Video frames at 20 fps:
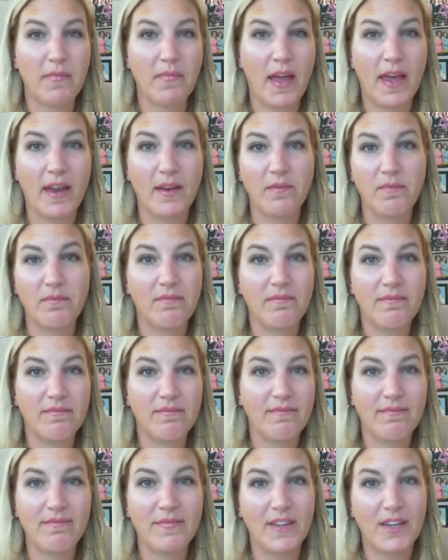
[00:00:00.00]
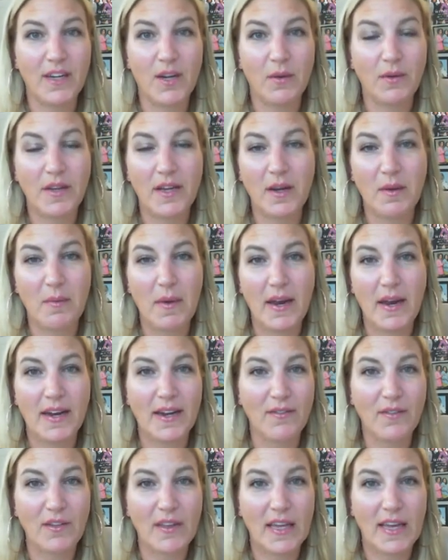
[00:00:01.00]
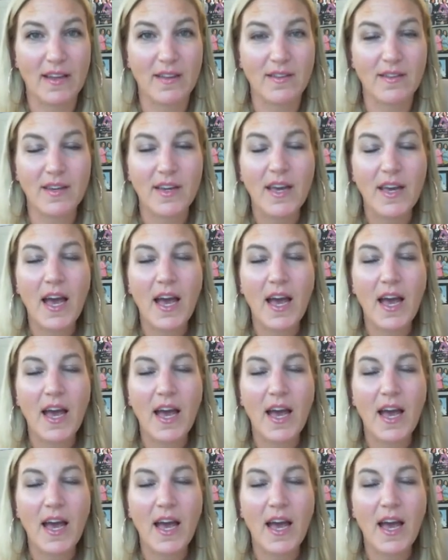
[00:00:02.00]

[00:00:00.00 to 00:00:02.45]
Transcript: and hear me and everything else.